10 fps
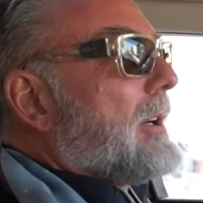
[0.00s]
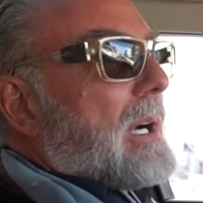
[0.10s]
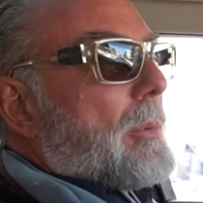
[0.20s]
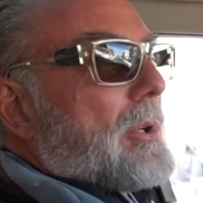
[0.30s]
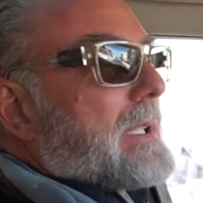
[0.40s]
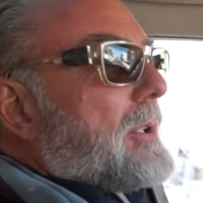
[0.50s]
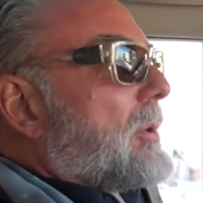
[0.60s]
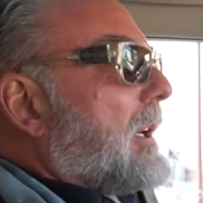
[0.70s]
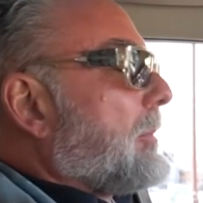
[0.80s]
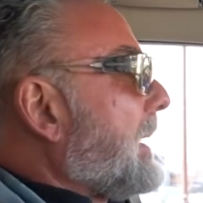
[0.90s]
I worked at the
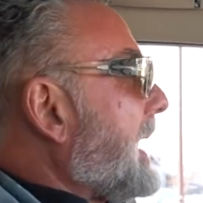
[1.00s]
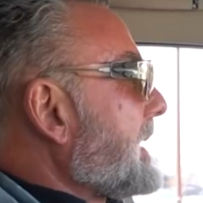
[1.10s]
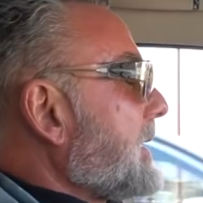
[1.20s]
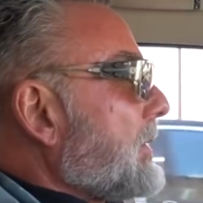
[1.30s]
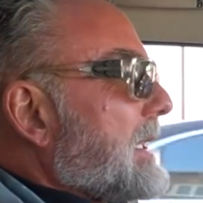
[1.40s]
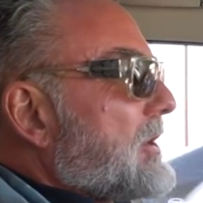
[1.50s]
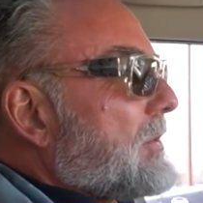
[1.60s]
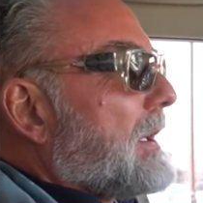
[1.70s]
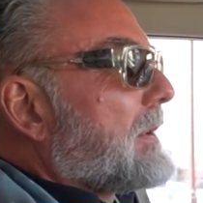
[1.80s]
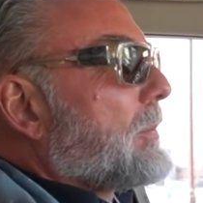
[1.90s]
Crown Plaza in a
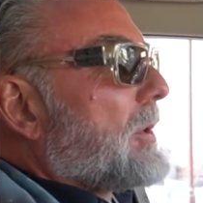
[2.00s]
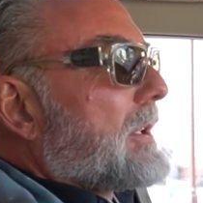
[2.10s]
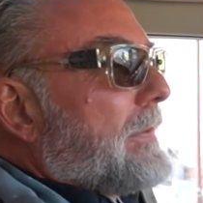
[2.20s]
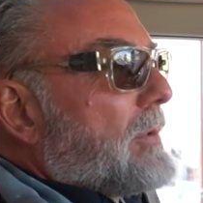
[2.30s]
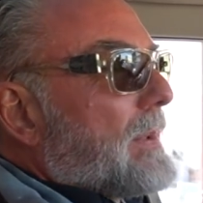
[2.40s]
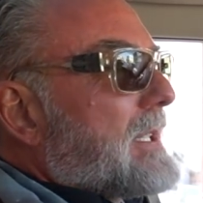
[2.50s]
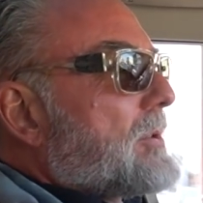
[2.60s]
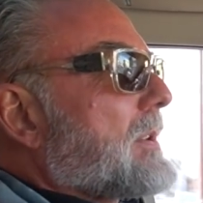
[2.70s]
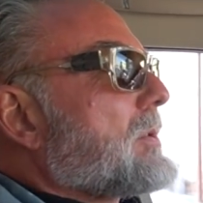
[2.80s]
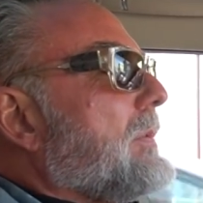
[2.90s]
restaurant, worked in a few
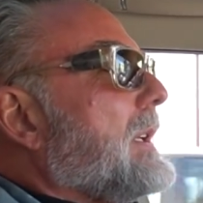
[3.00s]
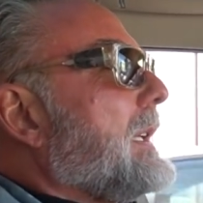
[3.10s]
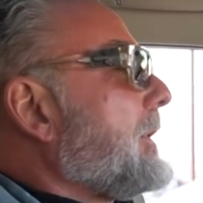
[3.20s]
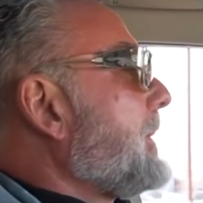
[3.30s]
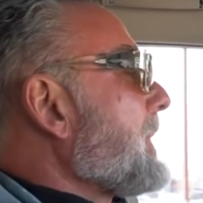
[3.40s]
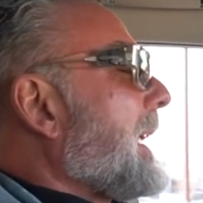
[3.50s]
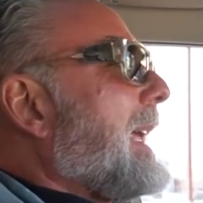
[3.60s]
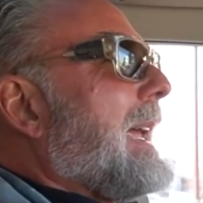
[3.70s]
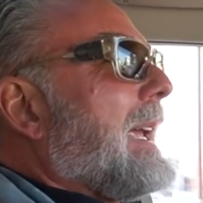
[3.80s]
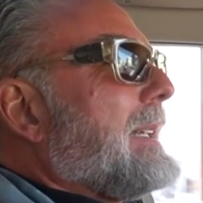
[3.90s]
restaurants over here,
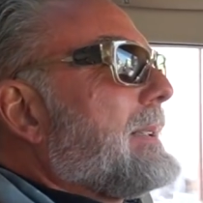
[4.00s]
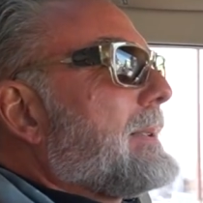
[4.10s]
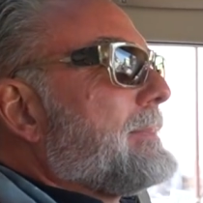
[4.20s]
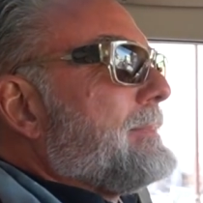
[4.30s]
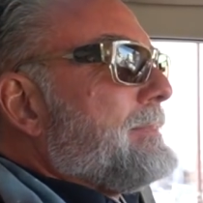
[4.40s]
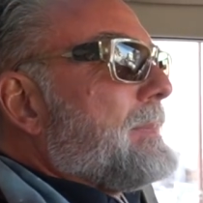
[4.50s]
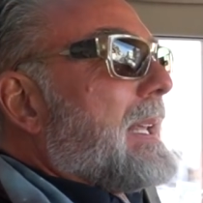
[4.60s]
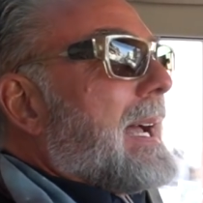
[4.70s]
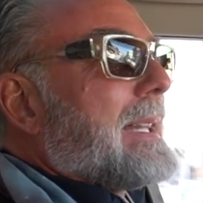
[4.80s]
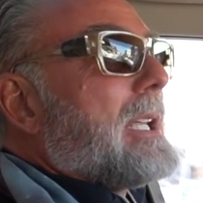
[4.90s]
and
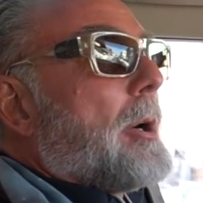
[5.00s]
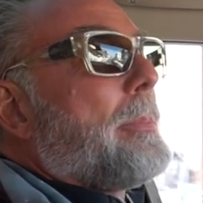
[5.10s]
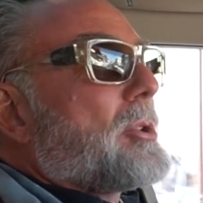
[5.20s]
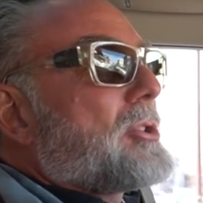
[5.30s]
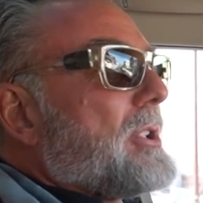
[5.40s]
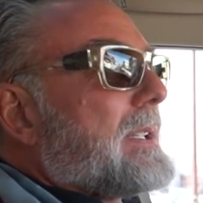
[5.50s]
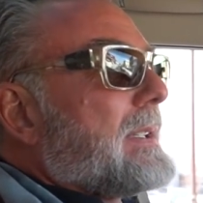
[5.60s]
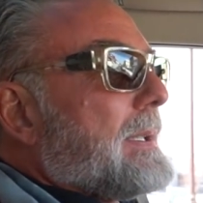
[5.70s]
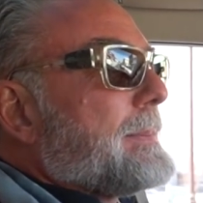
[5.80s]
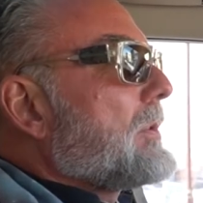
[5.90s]
had the
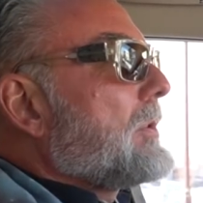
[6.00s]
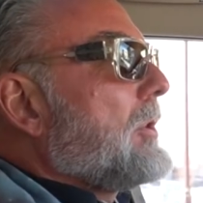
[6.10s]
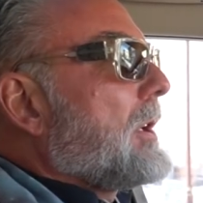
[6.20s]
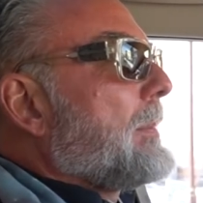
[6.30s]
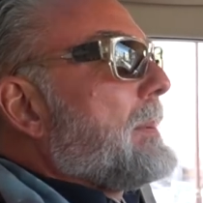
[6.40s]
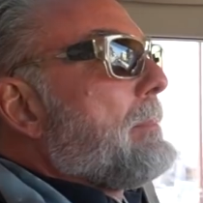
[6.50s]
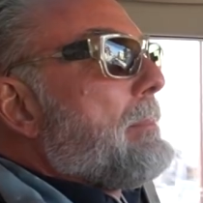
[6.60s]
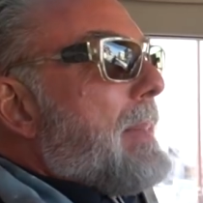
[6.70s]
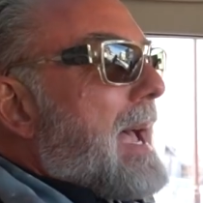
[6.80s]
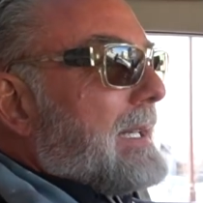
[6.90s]
opportunity to come
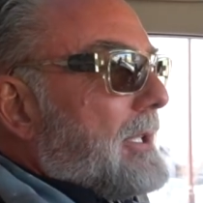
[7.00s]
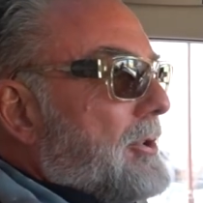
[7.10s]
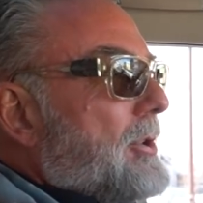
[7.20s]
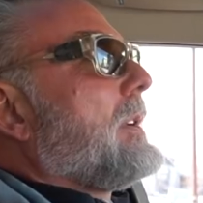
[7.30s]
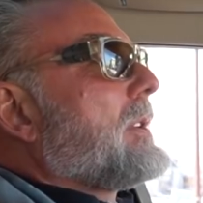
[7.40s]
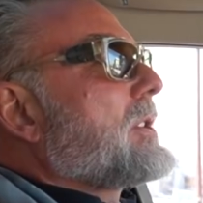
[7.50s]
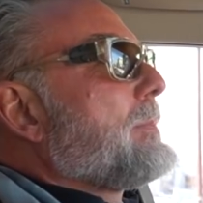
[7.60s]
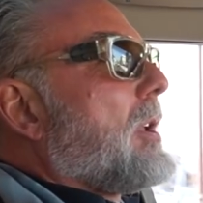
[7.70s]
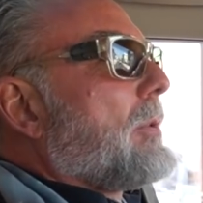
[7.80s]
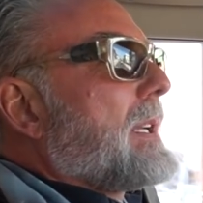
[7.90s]
and manage a
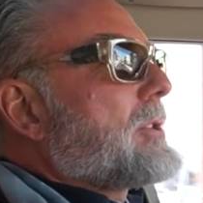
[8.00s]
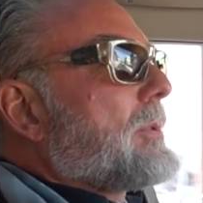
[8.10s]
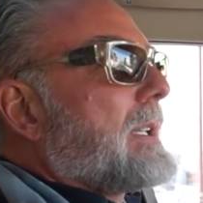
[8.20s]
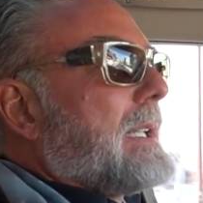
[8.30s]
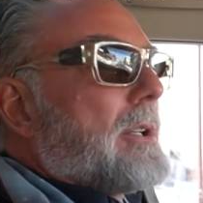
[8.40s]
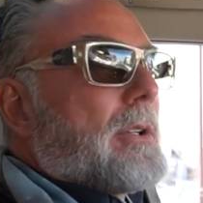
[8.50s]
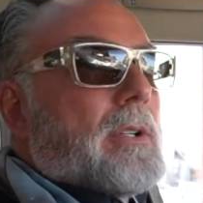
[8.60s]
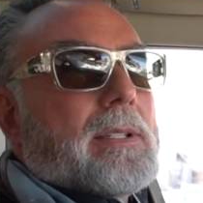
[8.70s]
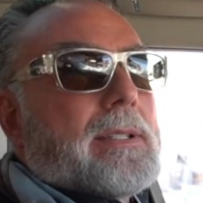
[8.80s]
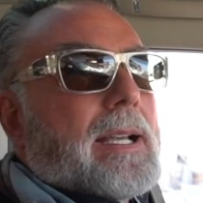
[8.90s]
small restaurant here
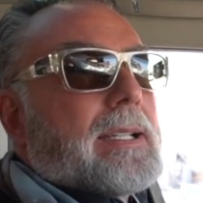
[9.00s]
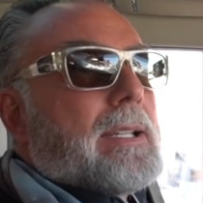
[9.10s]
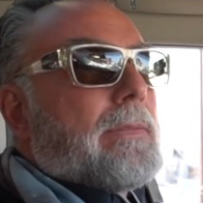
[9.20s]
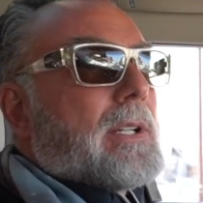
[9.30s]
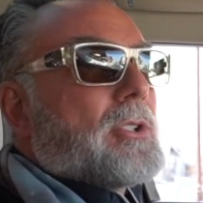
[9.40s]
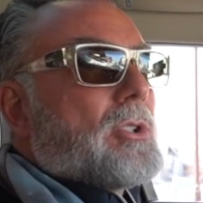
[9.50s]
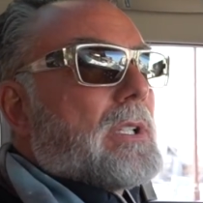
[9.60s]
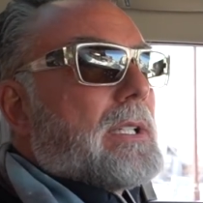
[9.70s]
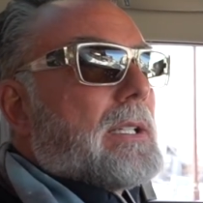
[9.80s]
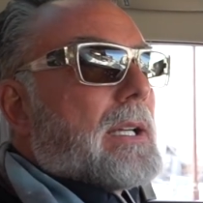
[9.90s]
that
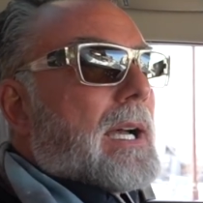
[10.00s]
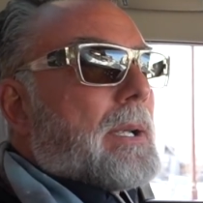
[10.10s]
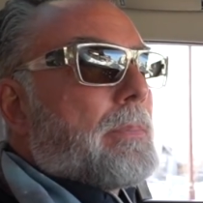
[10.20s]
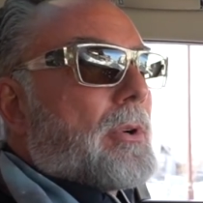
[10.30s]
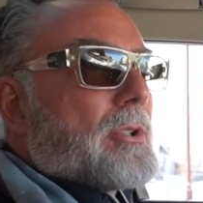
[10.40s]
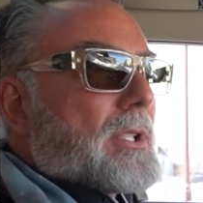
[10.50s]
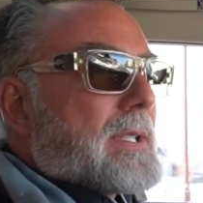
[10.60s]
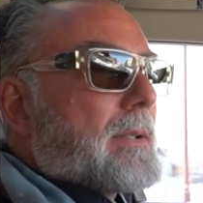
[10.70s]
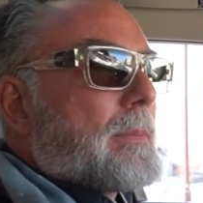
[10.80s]
eventually I purchased.